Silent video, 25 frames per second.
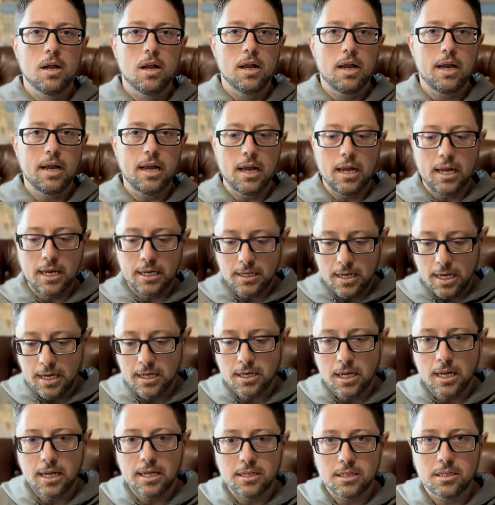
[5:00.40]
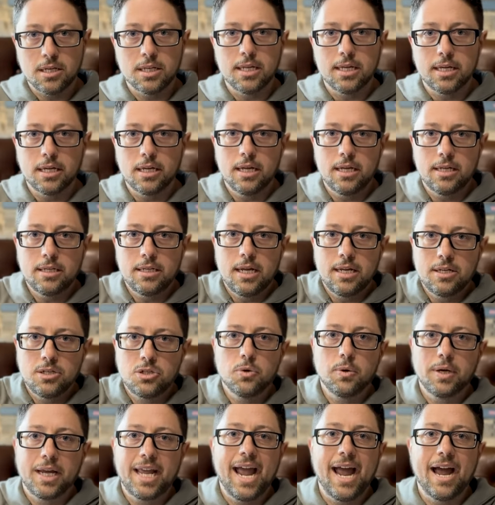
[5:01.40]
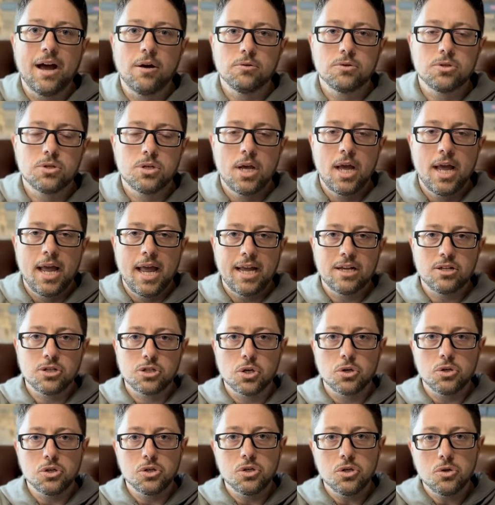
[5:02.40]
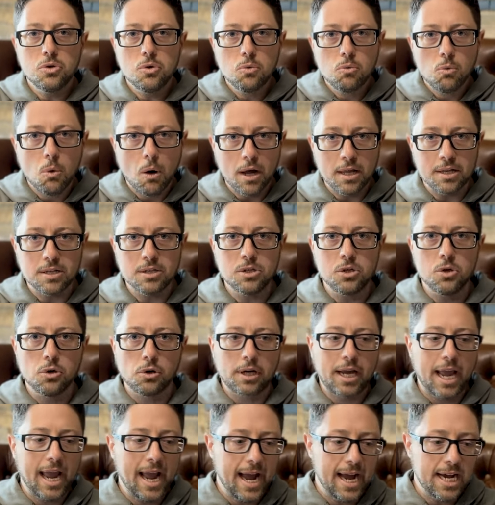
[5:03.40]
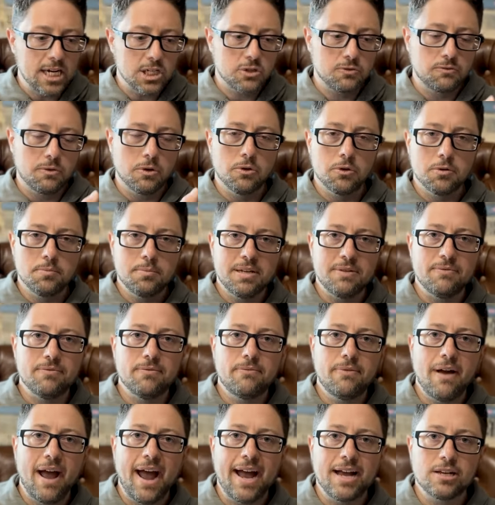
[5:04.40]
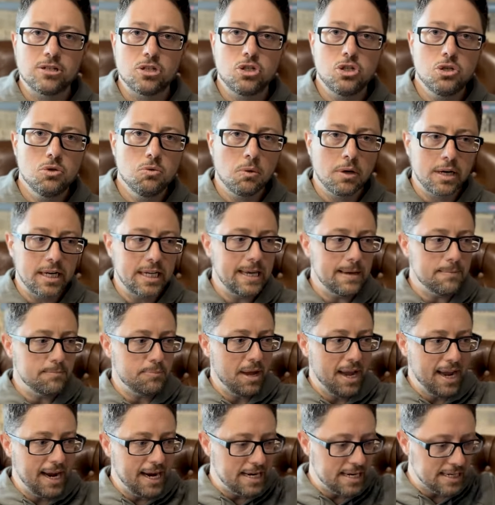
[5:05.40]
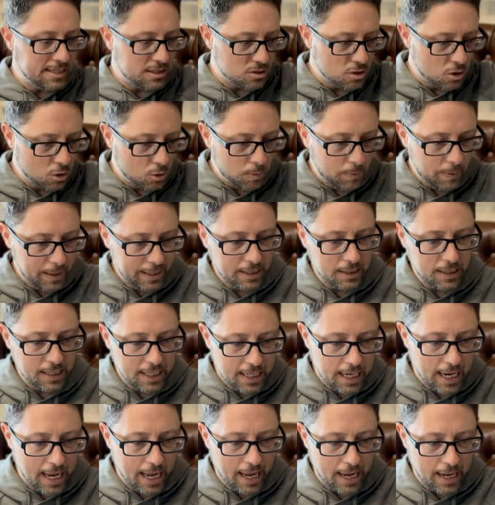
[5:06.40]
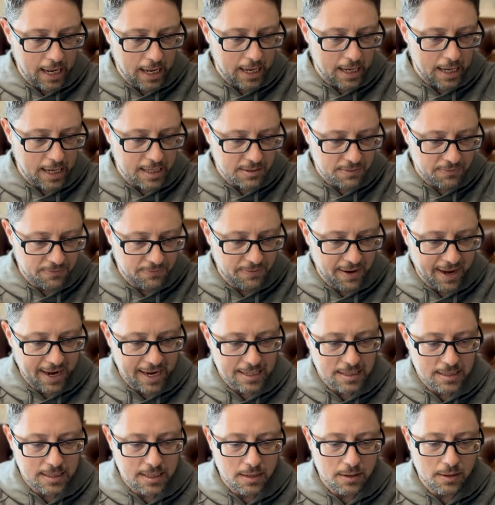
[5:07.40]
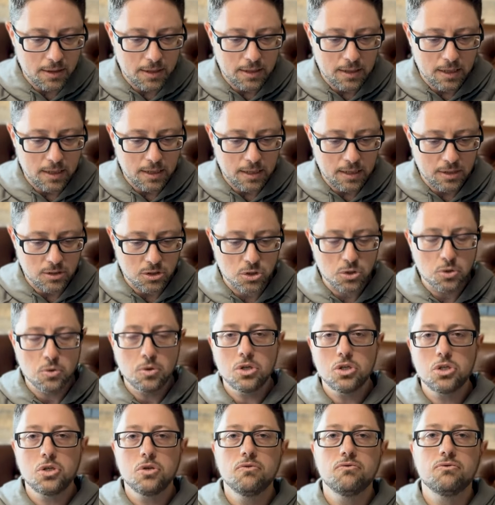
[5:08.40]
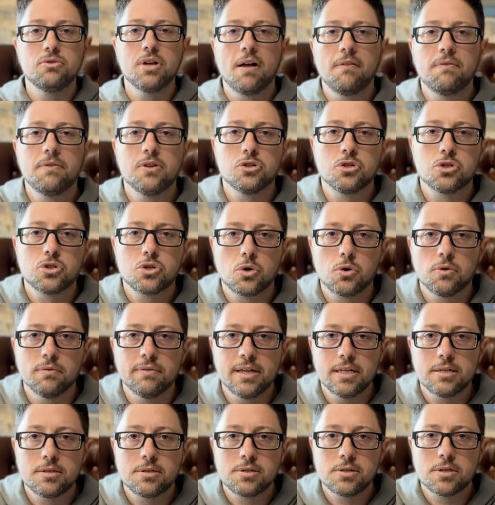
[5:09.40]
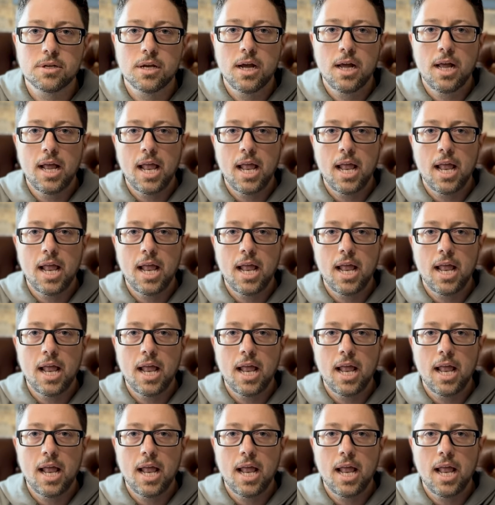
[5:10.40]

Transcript: in, in, into the in, into account. And so you want your cash flow to be fast. You want to get paid as quickly, as fast, uh, as soon as you've done the service.